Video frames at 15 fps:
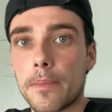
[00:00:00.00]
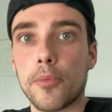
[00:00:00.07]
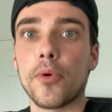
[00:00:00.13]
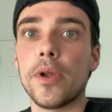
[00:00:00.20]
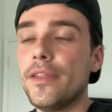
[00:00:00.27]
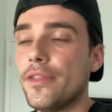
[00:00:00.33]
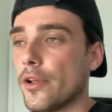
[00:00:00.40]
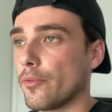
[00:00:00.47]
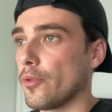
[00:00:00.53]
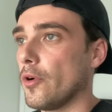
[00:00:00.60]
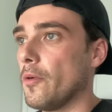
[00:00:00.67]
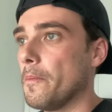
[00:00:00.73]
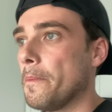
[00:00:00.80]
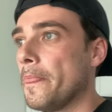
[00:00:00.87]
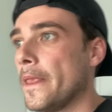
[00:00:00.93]
of breathing
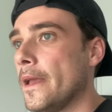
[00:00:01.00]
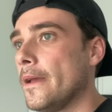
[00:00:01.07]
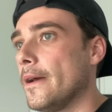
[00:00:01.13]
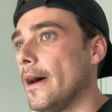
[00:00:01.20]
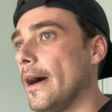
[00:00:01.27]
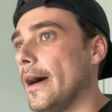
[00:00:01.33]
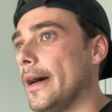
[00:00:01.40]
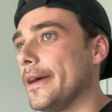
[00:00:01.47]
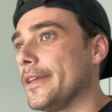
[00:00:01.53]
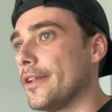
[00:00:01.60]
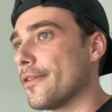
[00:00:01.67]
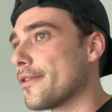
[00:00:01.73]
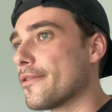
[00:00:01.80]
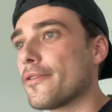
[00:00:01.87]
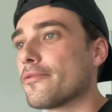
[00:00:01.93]
room.
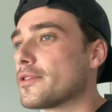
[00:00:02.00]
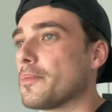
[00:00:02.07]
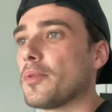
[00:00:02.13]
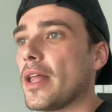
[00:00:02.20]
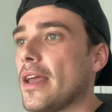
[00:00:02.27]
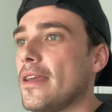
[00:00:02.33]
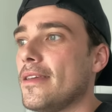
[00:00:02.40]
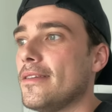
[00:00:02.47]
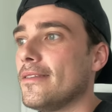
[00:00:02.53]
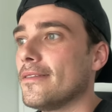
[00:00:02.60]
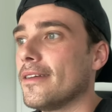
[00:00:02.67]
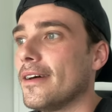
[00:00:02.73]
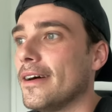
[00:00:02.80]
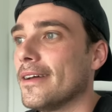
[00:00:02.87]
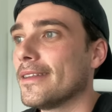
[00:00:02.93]
There was a play
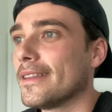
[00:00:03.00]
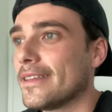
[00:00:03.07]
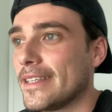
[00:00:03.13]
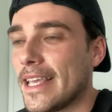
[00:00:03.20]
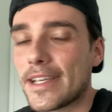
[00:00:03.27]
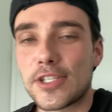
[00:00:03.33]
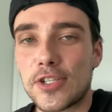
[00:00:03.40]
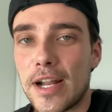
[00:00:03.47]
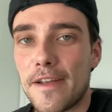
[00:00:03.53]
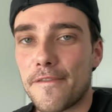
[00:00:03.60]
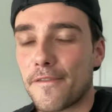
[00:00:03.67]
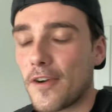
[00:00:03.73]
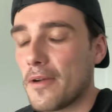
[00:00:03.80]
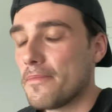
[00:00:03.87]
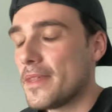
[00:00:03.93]
yesterday
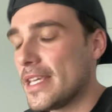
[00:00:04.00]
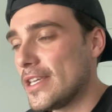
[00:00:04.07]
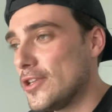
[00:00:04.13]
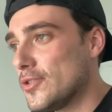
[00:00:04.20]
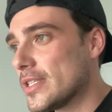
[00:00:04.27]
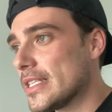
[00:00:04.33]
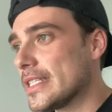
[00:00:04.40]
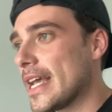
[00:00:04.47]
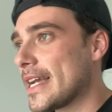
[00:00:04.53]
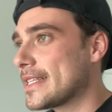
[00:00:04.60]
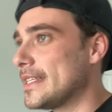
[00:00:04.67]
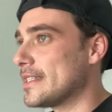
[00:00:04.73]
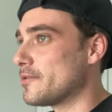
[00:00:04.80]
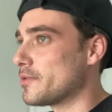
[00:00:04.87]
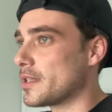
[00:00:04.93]
from the Houston
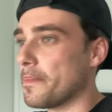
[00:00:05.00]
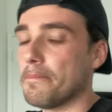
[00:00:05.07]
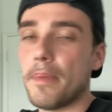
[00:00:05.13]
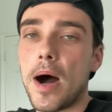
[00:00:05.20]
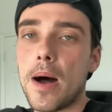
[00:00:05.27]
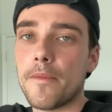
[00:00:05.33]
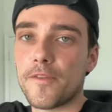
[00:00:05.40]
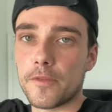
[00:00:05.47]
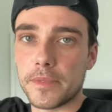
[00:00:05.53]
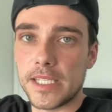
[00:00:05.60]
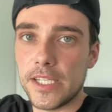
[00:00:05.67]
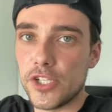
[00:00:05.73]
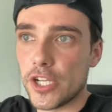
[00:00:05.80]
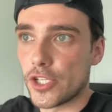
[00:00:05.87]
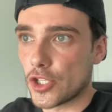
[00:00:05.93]
Texans. It was a bomb from
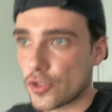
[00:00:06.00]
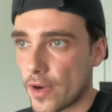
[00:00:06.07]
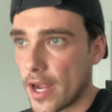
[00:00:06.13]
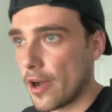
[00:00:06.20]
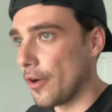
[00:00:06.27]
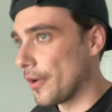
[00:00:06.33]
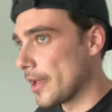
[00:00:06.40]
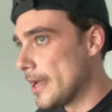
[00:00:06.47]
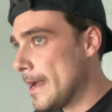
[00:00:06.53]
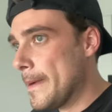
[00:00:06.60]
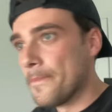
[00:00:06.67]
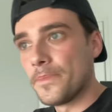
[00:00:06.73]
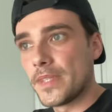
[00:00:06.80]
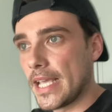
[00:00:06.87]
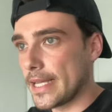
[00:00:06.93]
CJ Stroud,
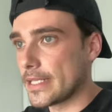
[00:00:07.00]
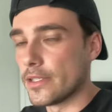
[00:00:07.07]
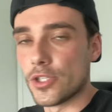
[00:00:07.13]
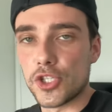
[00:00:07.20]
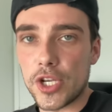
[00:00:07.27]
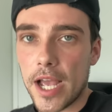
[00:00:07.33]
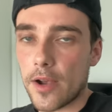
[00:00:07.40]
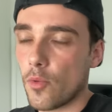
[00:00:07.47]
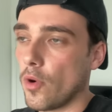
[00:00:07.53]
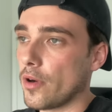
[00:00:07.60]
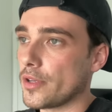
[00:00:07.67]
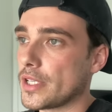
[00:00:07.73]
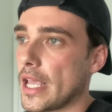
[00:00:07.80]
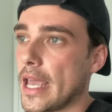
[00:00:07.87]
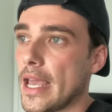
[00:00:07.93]
Texans
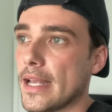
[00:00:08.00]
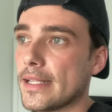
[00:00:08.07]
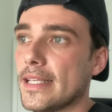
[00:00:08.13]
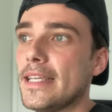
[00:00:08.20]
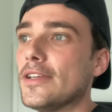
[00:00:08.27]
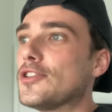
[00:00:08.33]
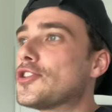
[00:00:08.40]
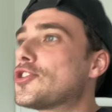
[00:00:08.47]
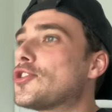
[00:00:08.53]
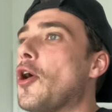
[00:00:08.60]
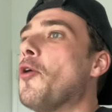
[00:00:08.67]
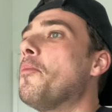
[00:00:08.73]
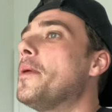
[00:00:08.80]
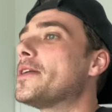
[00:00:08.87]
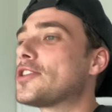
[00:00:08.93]
Jaguars. And he had
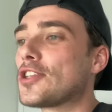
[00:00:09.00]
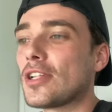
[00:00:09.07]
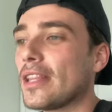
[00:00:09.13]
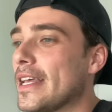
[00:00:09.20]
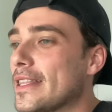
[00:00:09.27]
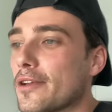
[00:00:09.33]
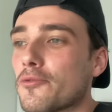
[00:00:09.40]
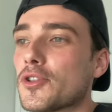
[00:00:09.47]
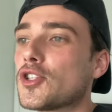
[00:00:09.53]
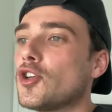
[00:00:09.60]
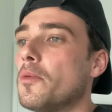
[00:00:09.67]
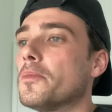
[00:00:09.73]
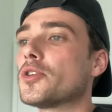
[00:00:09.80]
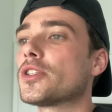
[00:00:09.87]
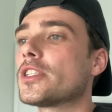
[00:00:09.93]
so much, there was
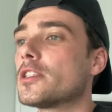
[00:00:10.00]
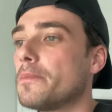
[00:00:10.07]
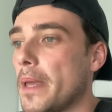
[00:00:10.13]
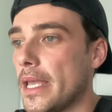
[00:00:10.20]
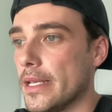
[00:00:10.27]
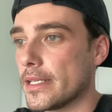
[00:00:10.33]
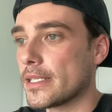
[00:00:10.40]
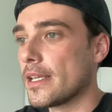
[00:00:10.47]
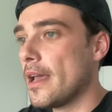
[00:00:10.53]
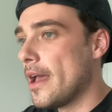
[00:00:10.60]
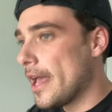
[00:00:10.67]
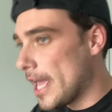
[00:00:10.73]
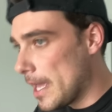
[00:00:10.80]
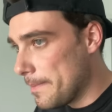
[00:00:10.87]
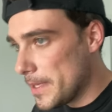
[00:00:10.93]
so much space
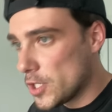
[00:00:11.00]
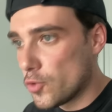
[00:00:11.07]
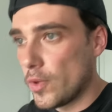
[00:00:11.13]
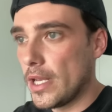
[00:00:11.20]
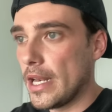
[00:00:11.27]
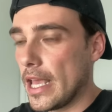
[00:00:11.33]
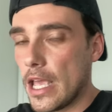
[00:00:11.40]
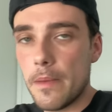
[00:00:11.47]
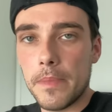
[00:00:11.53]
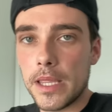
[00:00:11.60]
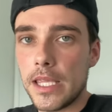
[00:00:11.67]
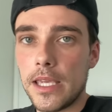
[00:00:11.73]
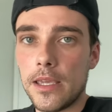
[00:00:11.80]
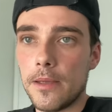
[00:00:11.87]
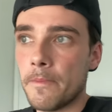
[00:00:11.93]
in between him and
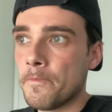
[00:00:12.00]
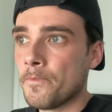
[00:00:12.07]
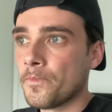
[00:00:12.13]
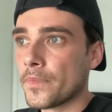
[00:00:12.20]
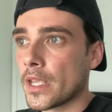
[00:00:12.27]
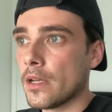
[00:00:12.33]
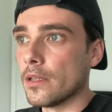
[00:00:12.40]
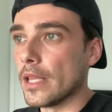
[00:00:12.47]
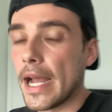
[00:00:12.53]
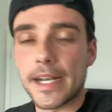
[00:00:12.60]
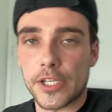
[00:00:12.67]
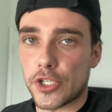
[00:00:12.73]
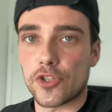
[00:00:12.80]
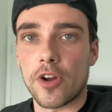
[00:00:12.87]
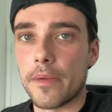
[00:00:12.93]
the line
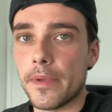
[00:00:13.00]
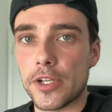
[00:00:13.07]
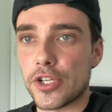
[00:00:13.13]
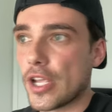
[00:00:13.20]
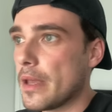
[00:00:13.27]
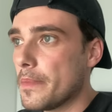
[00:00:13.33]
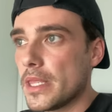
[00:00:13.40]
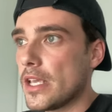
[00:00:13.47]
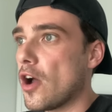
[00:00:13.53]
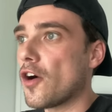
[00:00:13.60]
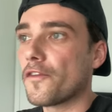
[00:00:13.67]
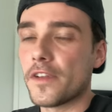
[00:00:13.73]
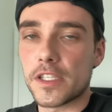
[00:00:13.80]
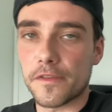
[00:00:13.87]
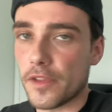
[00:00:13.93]
of scrimmage, him and the
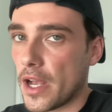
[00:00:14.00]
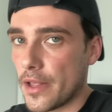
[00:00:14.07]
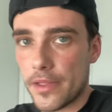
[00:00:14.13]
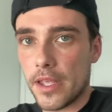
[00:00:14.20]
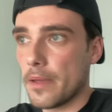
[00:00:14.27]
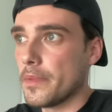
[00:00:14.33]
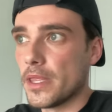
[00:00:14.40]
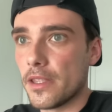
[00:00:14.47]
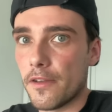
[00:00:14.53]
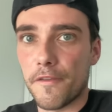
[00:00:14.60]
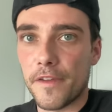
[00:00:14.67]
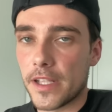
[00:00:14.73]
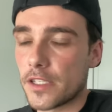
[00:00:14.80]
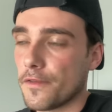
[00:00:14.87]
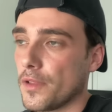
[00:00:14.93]
offensive line, him and the
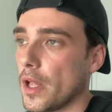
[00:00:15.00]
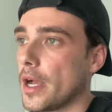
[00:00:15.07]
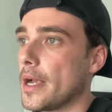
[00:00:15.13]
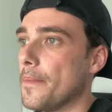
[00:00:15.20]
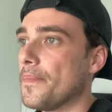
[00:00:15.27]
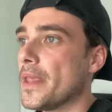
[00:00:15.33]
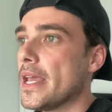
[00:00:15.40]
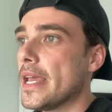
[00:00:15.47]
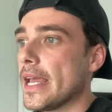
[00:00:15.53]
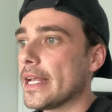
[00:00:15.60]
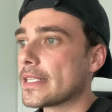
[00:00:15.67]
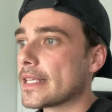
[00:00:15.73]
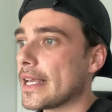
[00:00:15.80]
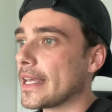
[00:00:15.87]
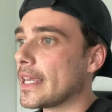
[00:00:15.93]
defensive line.
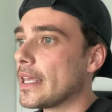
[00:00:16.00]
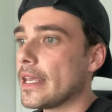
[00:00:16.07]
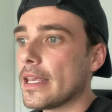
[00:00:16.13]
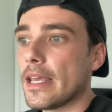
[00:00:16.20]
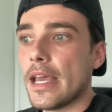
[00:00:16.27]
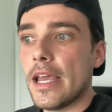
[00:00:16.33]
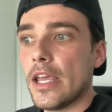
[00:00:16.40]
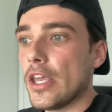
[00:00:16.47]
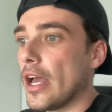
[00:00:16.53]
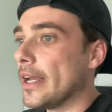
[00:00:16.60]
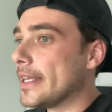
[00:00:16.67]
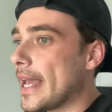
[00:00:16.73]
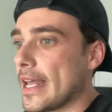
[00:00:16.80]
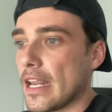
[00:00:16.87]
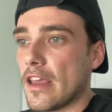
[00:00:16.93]
It's like,
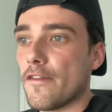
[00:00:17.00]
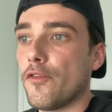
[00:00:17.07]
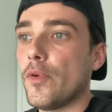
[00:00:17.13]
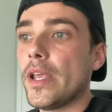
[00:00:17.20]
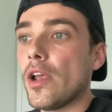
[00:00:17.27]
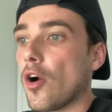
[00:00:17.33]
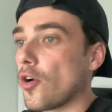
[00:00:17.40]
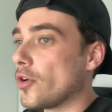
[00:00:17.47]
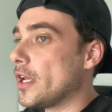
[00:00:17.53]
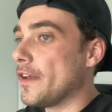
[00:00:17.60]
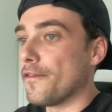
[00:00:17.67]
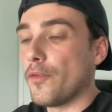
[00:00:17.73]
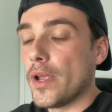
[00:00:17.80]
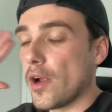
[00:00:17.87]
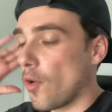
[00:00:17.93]
again, if we are
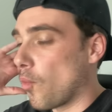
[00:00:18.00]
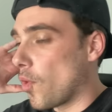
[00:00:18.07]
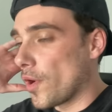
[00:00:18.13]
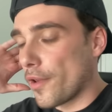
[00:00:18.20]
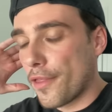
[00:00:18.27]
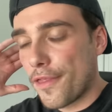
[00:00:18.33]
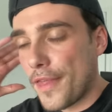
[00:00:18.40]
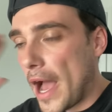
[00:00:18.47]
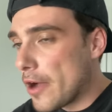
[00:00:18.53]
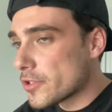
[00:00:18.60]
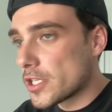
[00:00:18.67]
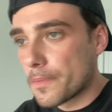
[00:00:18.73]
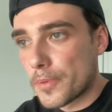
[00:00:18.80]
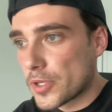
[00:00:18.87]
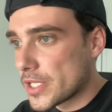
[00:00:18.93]

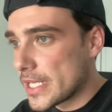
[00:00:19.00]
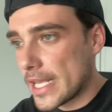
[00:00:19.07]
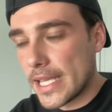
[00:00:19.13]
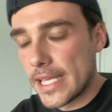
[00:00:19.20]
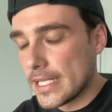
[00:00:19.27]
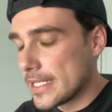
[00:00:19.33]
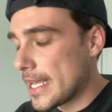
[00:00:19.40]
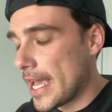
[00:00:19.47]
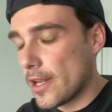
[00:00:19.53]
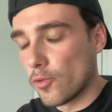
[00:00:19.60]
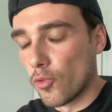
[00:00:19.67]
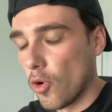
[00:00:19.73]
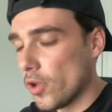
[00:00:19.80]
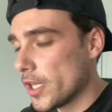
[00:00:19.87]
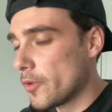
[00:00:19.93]
1,000% content
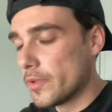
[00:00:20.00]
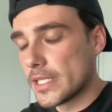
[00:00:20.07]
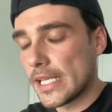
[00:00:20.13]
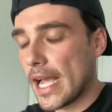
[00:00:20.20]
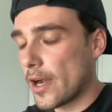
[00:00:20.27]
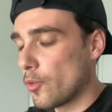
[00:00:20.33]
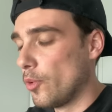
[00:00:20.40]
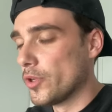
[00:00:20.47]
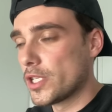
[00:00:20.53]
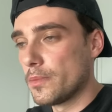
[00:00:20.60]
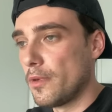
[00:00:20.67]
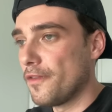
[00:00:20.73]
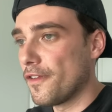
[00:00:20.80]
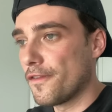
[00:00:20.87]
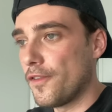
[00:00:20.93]
rolling with Zach Wilson
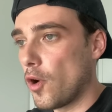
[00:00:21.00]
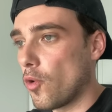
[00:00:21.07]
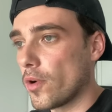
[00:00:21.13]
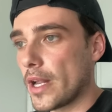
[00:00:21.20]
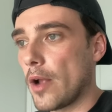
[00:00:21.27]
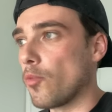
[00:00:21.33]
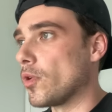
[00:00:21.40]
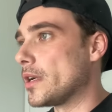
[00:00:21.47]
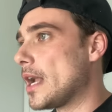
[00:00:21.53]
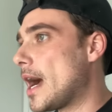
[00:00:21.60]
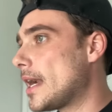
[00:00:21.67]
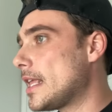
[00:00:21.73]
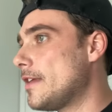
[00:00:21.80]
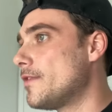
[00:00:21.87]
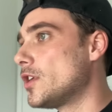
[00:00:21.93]
moving forward and we're
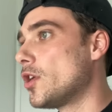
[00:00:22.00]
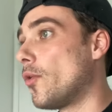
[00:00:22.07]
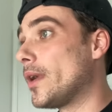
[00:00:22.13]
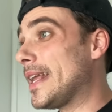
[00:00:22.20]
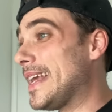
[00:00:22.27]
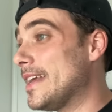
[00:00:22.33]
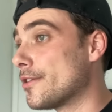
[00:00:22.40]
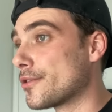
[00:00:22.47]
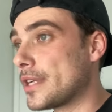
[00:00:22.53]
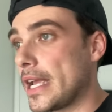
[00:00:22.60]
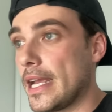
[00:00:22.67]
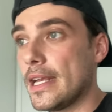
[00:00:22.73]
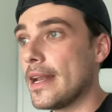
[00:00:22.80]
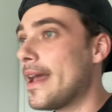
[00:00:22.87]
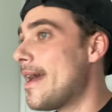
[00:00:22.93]
not even going to
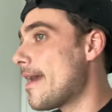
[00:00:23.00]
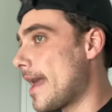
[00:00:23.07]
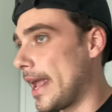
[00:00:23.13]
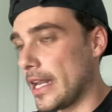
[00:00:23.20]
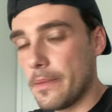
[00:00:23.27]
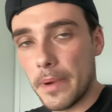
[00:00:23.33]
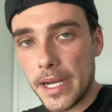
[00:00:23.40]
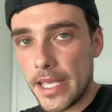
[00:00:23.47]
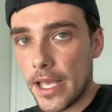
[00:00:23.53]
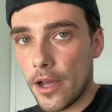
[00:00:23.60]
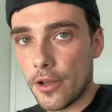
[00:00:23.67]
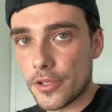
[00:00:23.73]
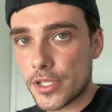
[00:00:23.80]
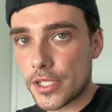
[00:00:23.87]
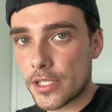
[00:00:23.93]
entertain anybody
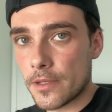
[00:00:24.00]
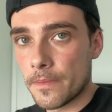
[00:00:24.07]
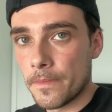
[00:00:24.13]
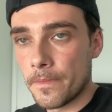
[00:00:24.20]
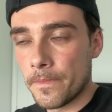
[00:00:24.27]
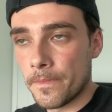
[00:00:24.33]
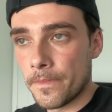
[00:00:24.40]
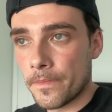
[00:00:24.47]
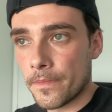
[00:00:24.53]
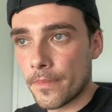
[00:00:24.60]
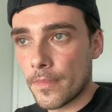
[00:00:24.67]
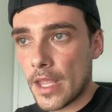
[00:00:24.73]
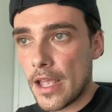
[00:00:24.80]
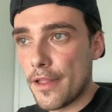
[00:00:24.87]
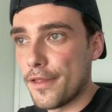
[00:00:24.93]
else,
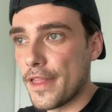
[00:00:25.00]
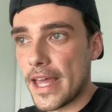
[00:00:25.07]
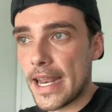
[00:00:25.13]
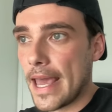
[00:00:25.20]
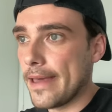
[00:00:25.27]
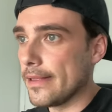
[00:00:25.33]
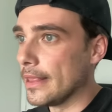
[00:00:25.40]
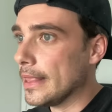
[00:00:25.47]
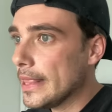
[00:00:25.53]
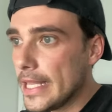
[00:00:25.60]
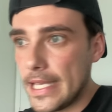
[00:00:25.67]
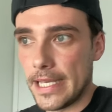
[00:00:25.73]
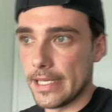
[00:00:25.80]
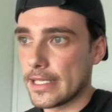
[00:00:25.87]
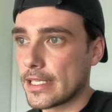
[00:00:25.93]
then at
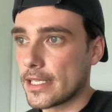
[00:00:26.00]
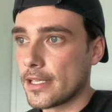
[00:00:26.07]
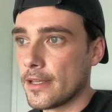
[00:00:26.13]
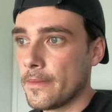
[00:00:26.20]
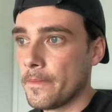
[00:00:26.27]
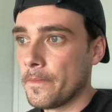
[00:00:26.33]
least